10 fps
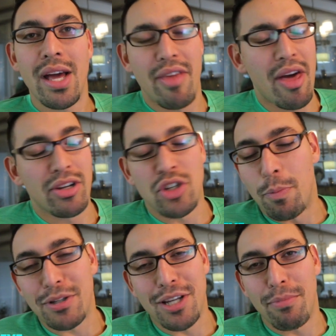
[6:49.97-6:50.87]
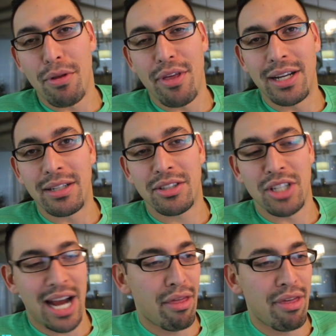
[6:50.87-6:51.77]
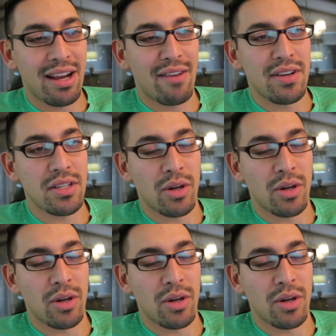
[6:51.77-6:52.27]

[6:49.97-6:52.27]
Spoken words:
The other super simple thing to kind of think of is,